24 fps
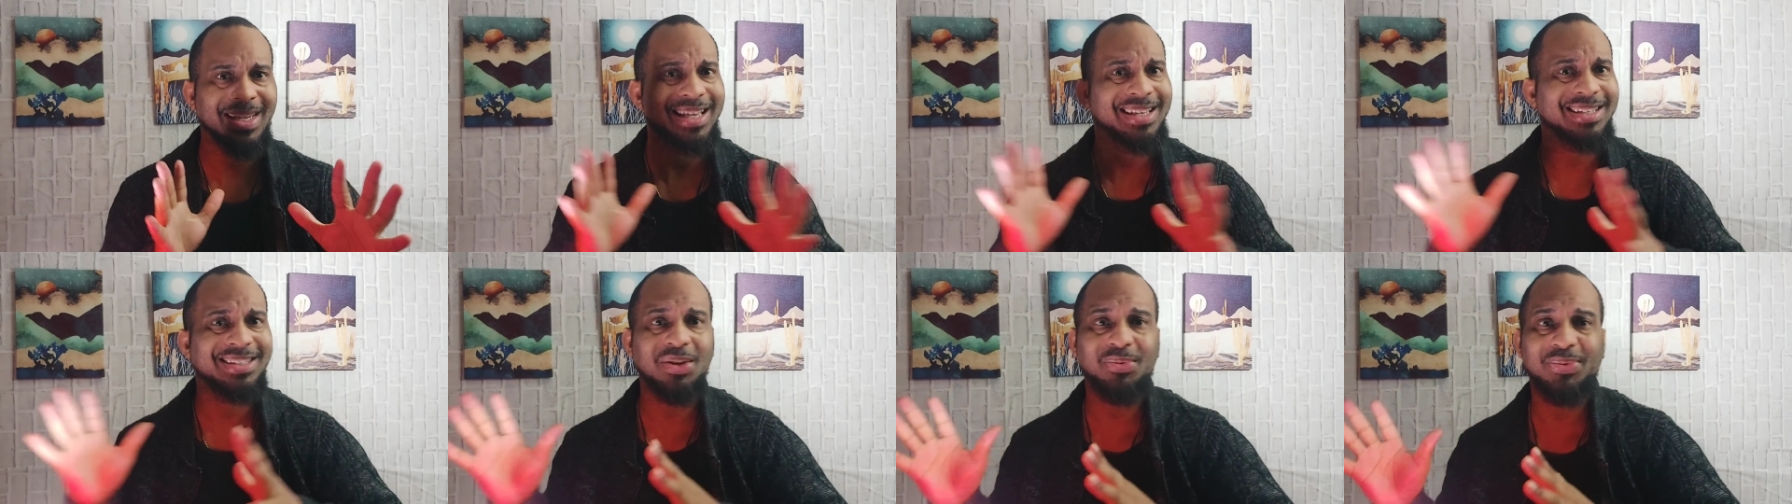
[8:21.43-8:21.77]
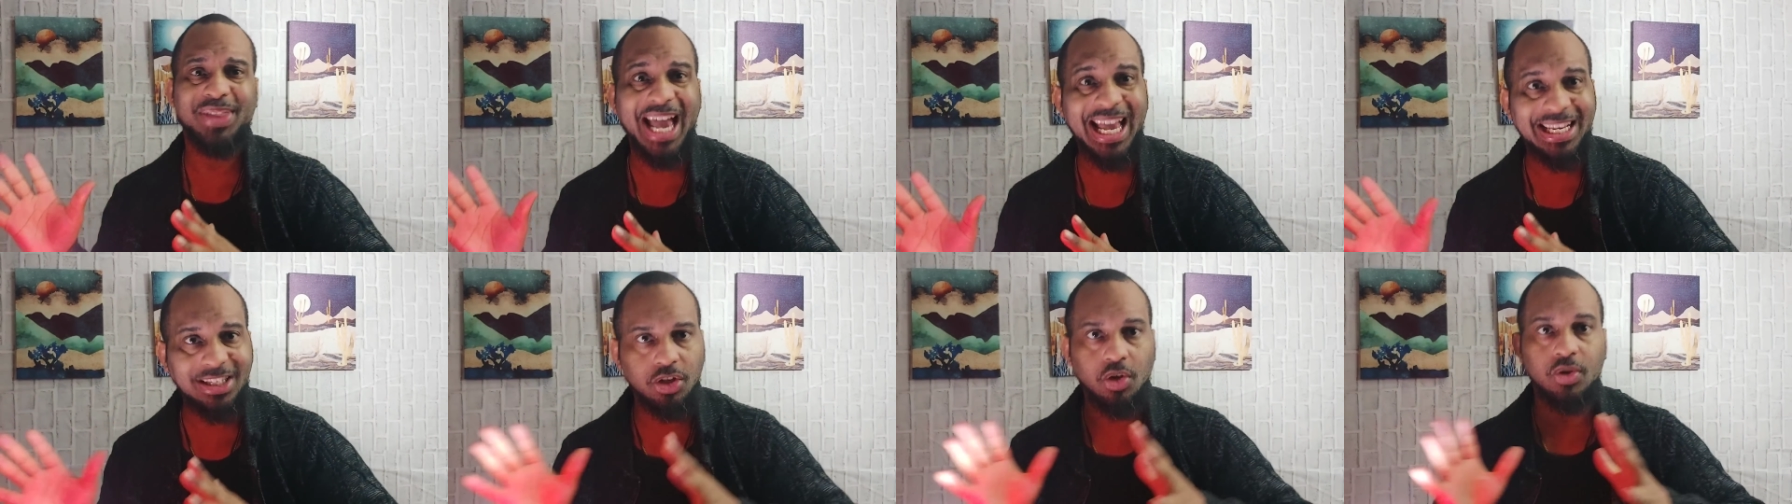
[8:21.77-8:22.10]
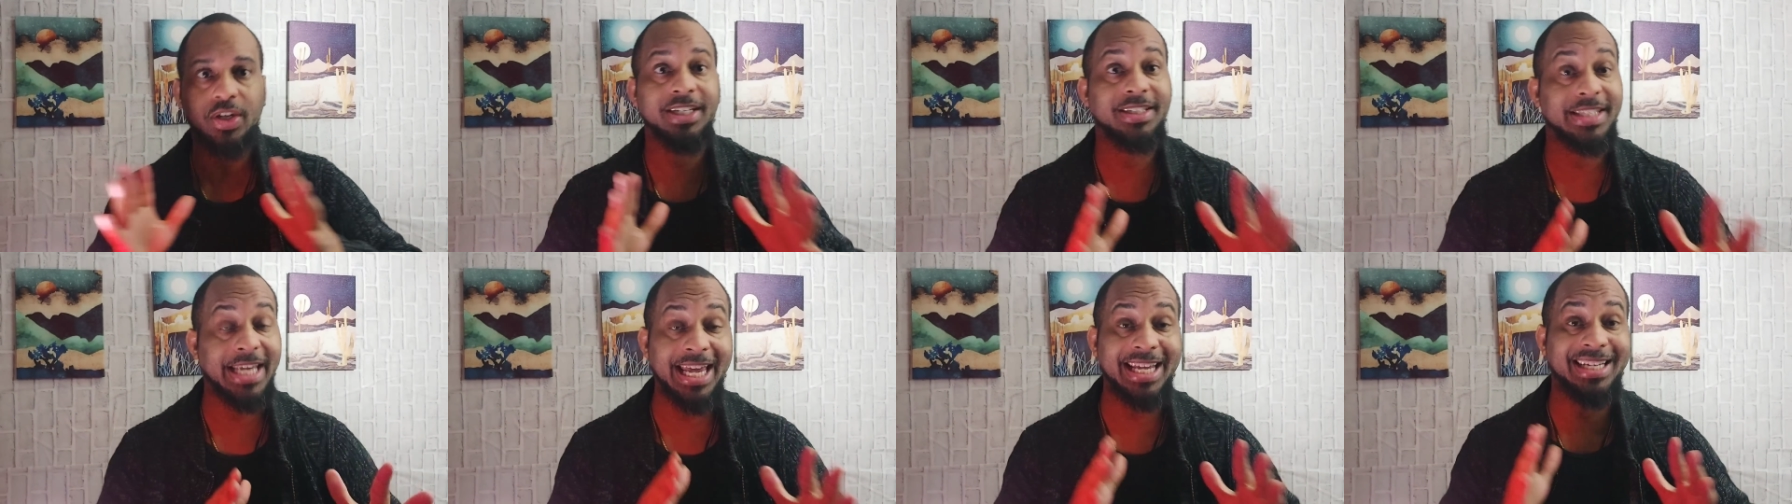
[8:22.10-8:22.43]
so that's
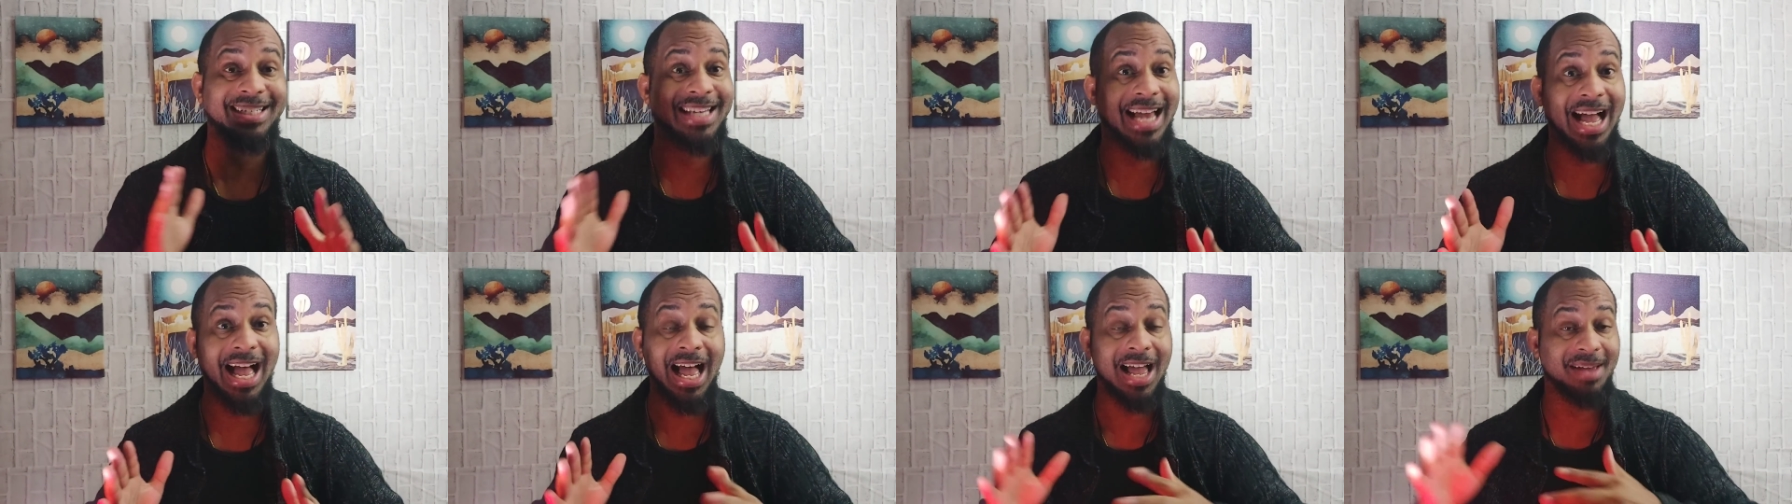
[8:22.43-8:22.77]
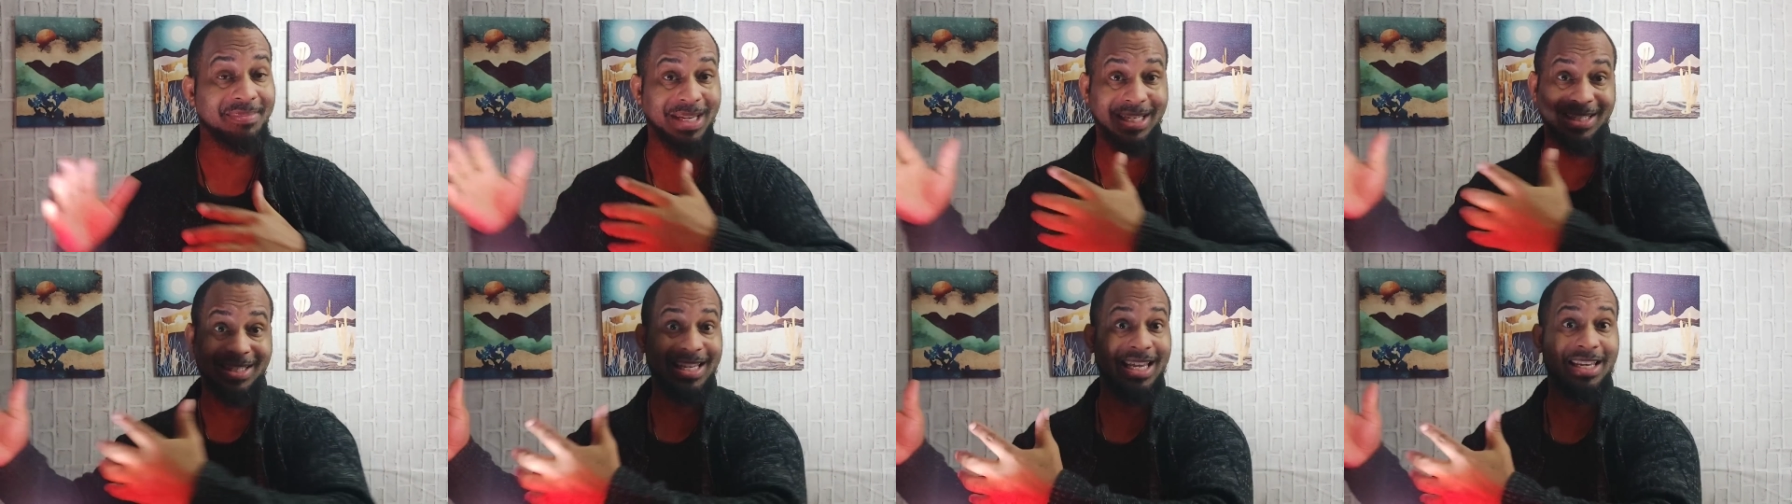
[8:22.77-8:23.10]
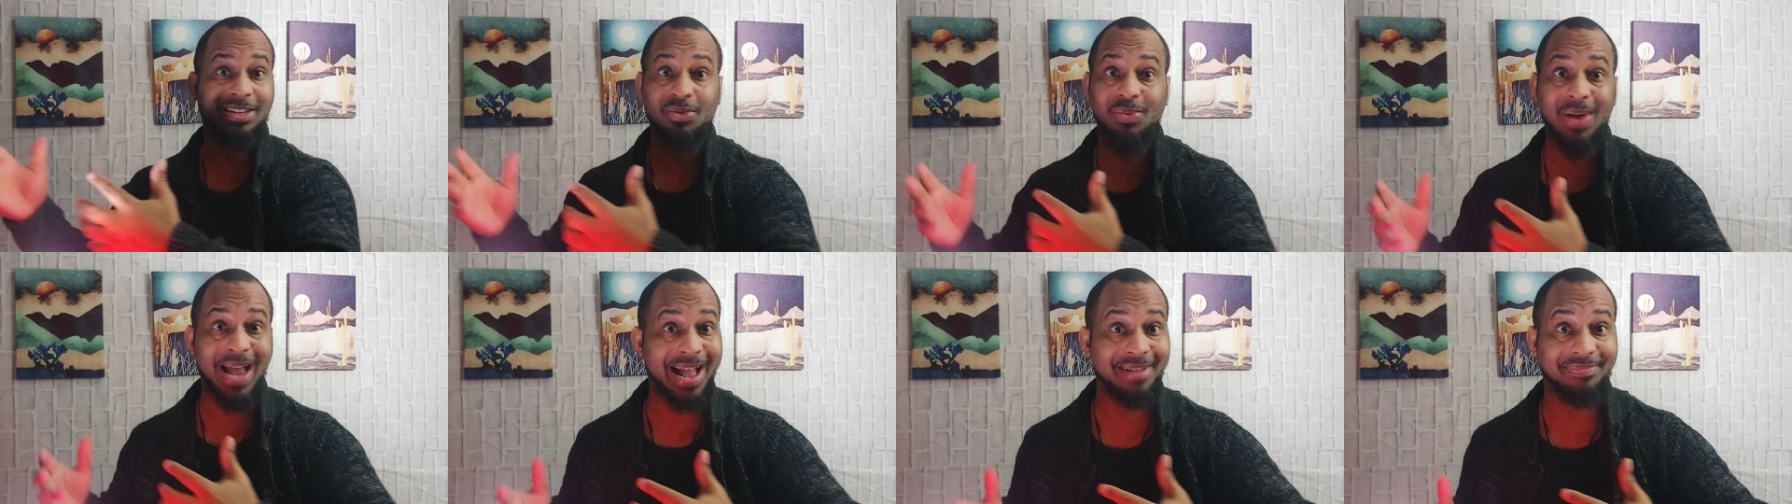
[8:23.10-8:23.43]
going to take time because
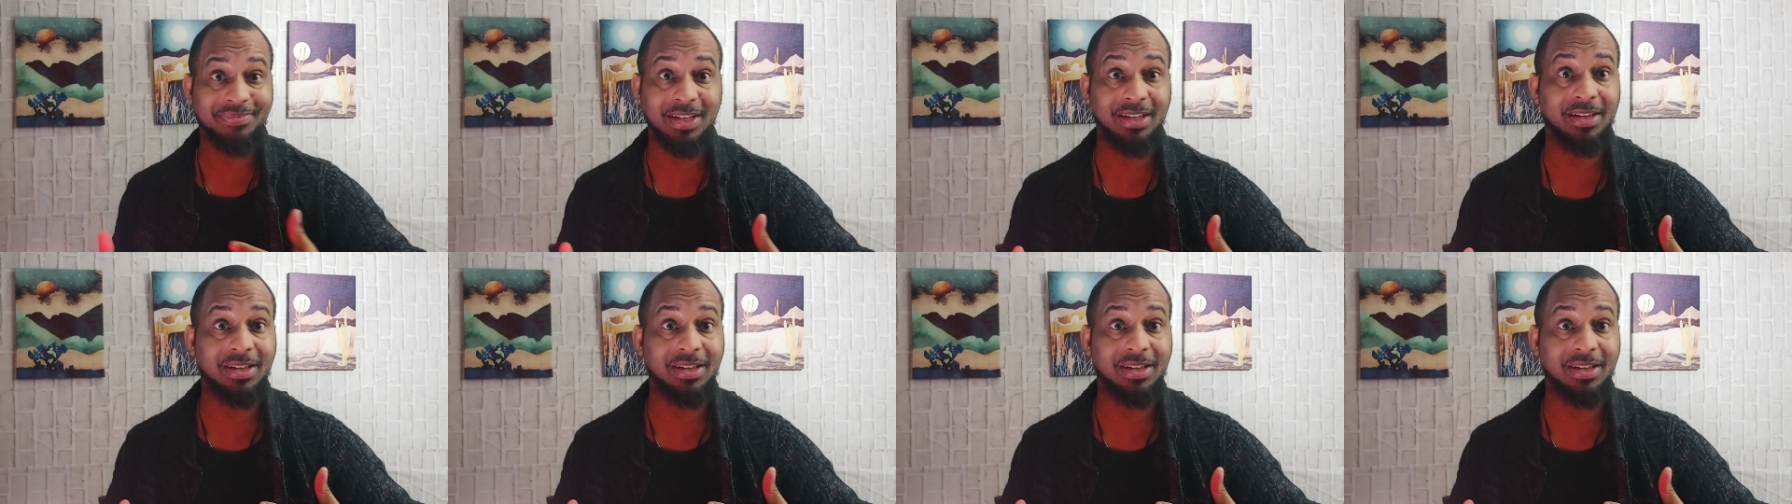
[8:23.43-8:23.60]
then you have